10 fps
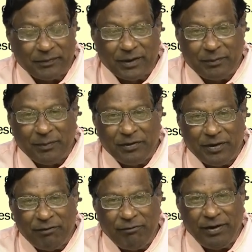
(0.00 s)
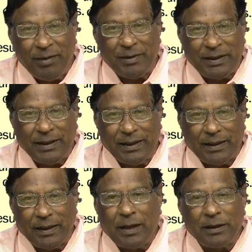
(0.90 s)
That means, every
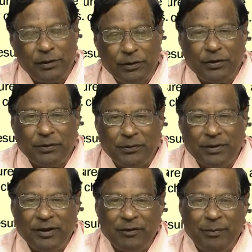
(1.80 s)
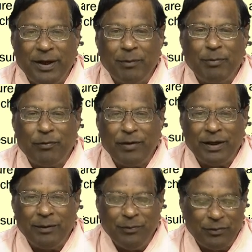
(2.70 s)
material around you is made up of
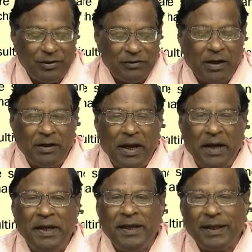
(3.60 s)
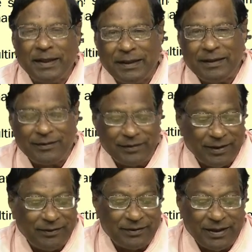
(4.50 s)
atoms which are identical in
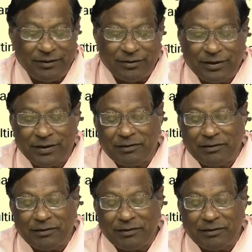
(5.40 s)
size, nature,